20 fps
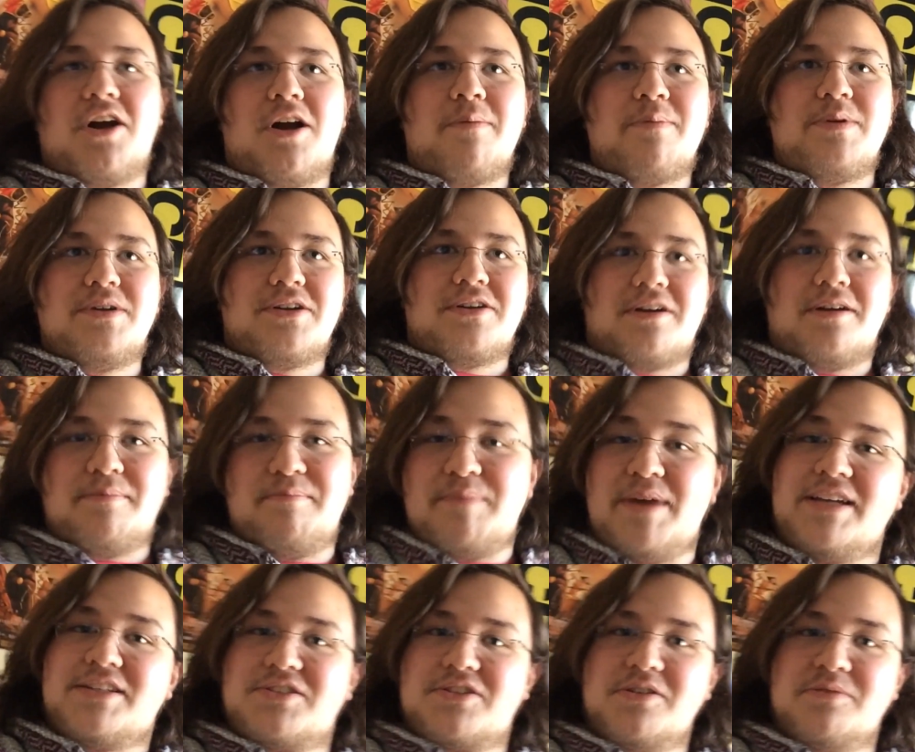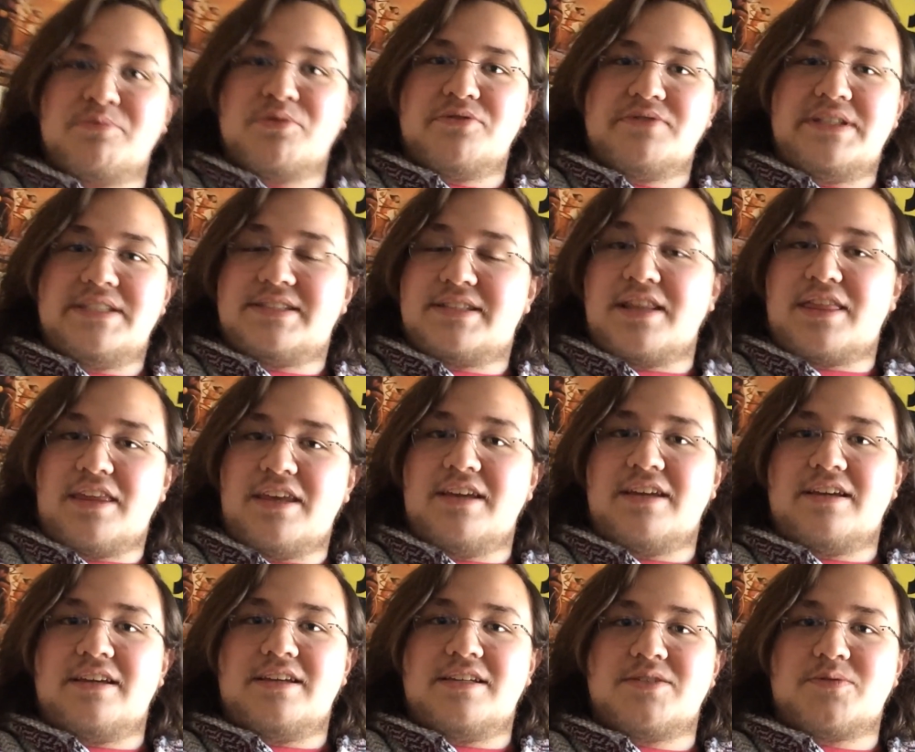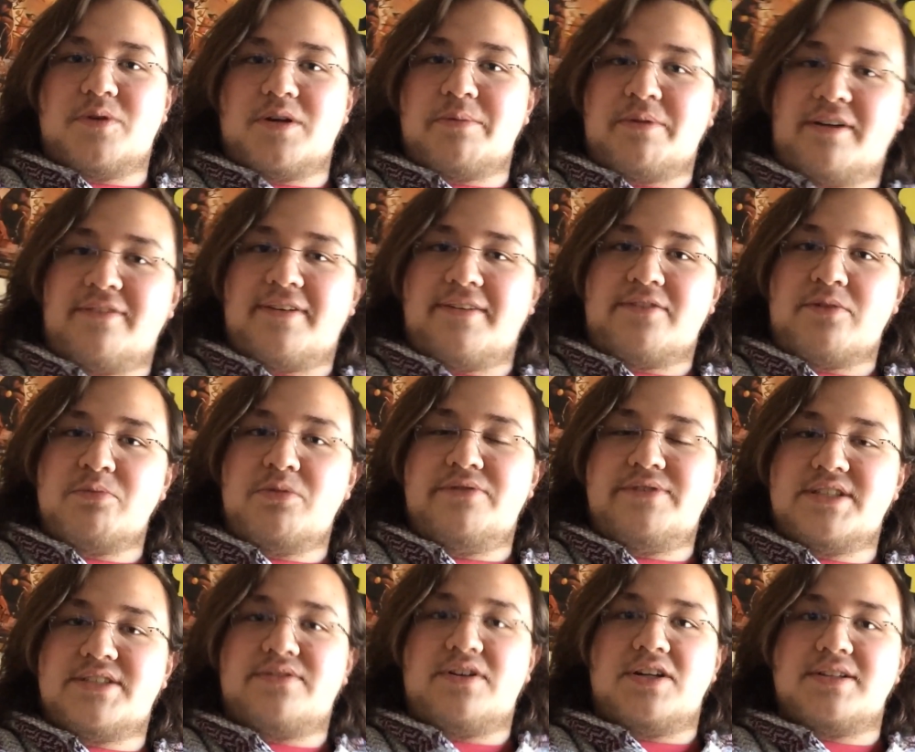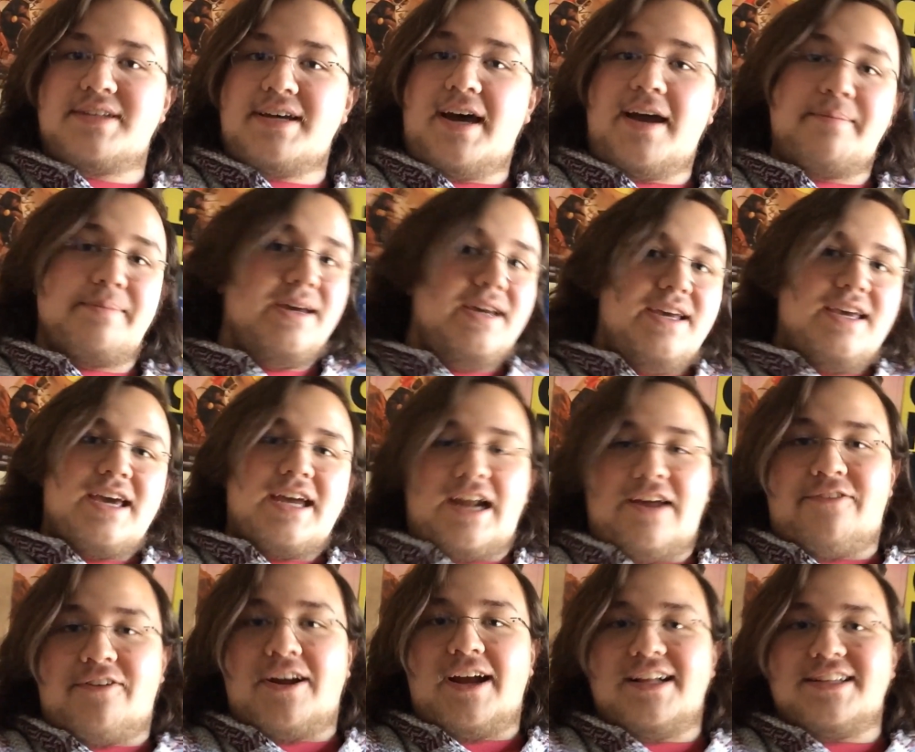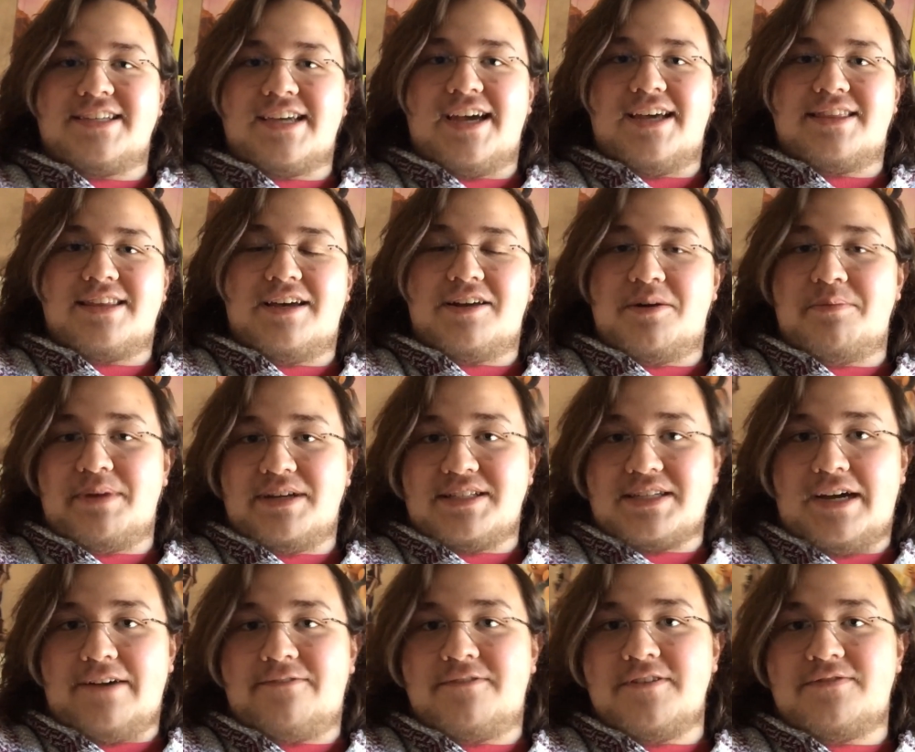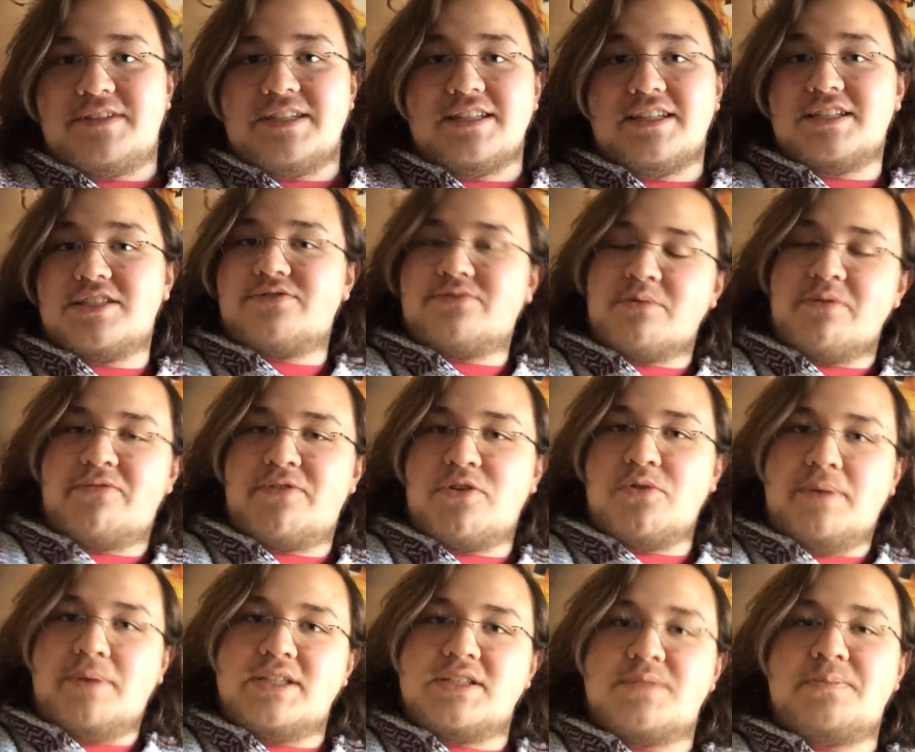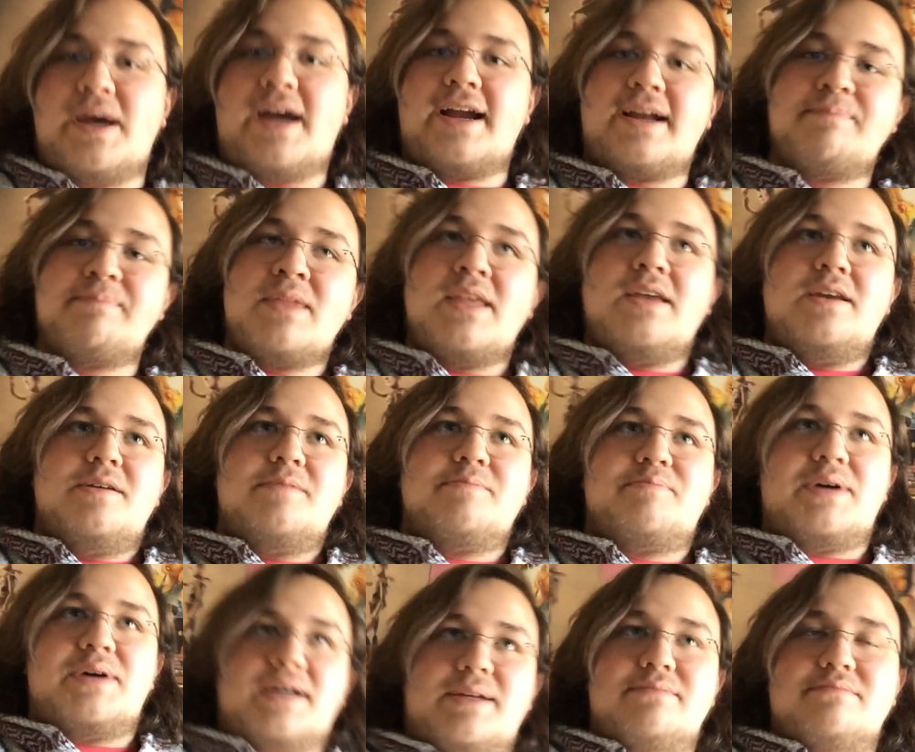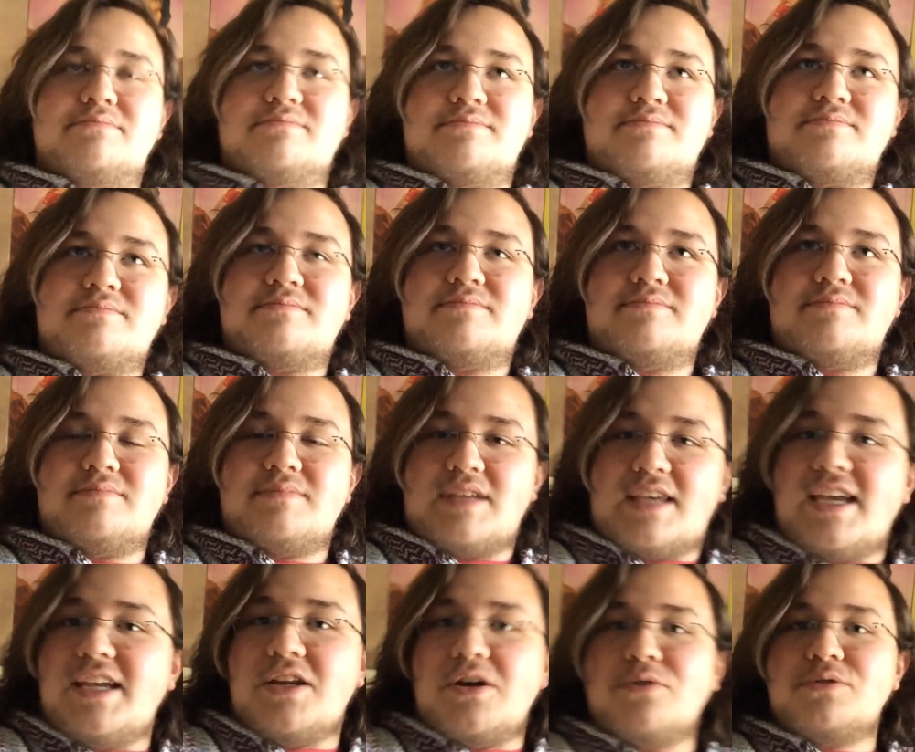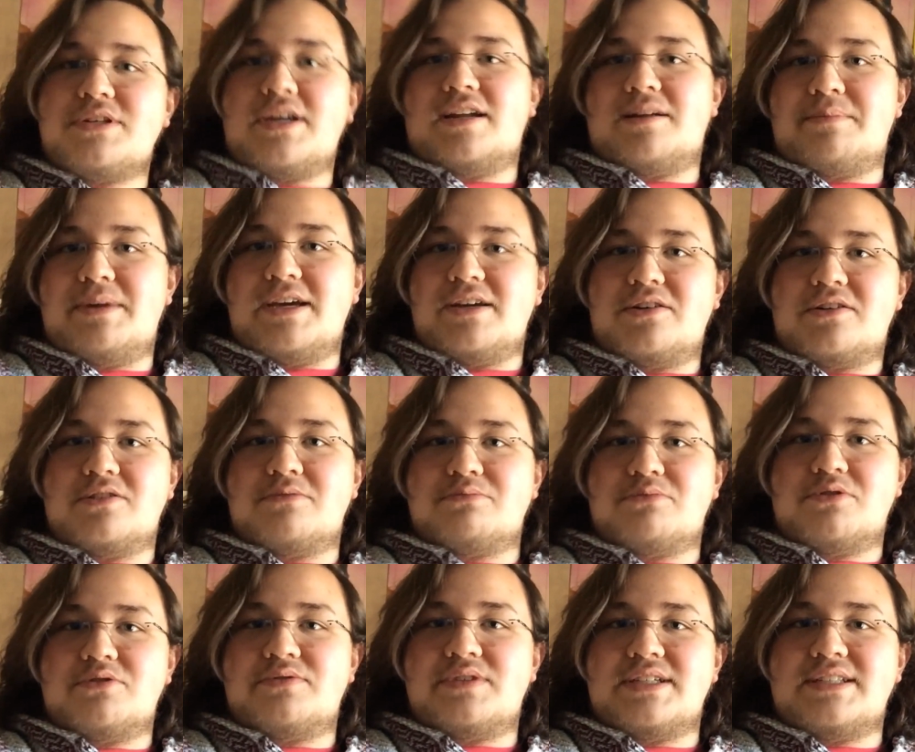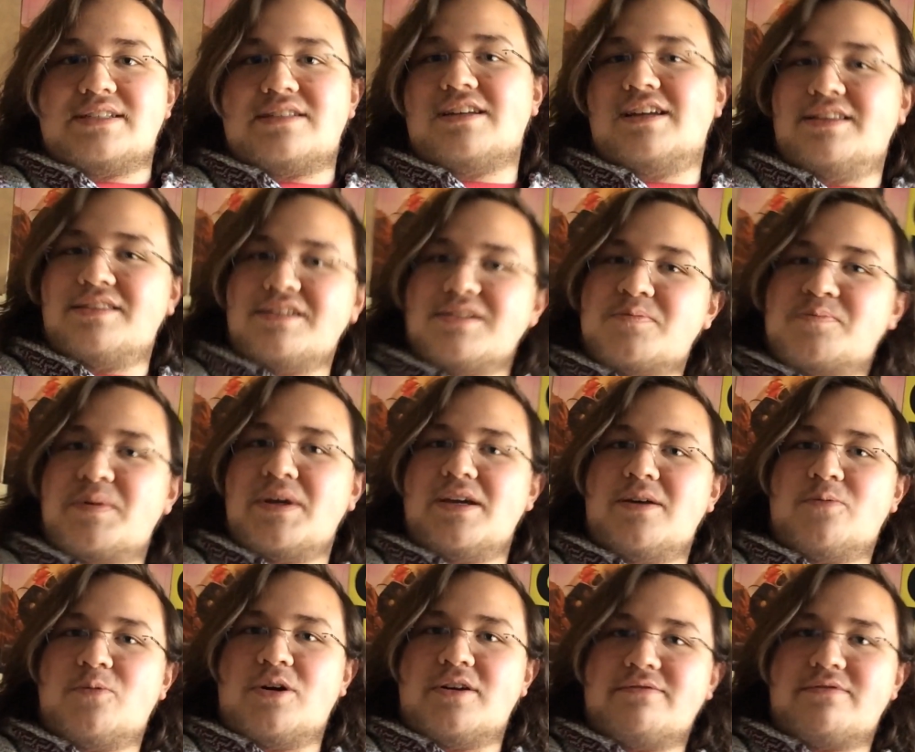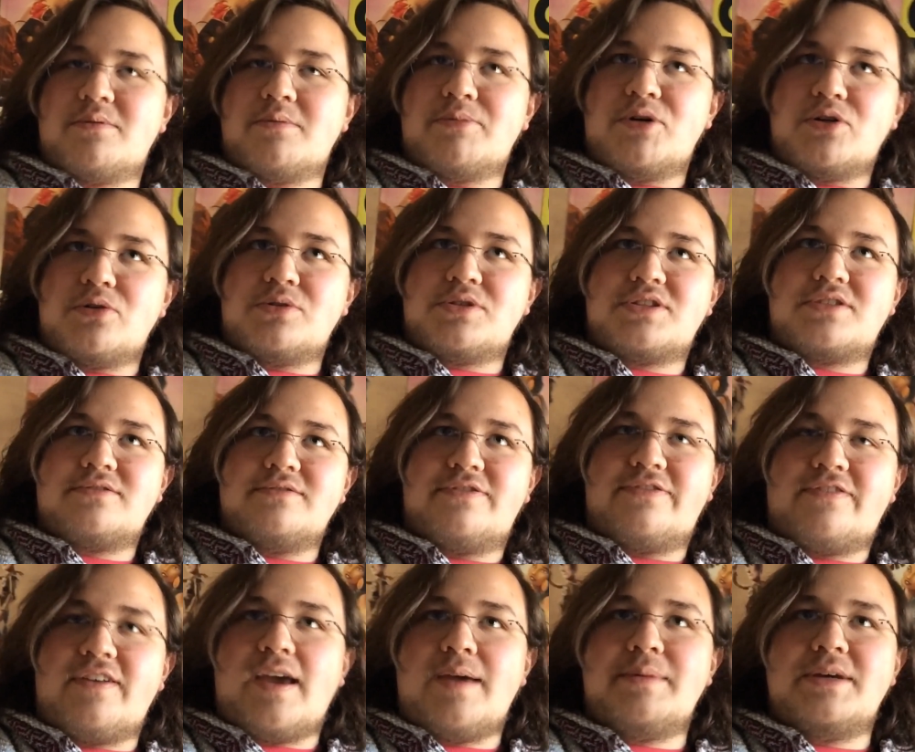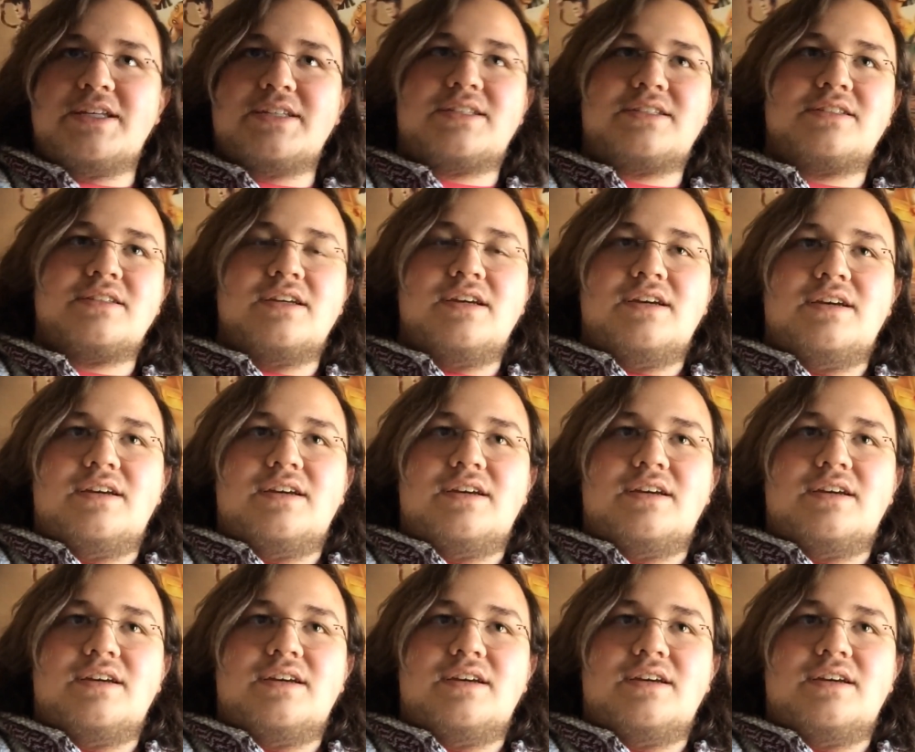Carpenter makes good movies. The Thing is one of my favorite movies of all time, and I forgot to add that on my top 50 list from a few months back. But he knows how to make good movies, and this being one of the most famous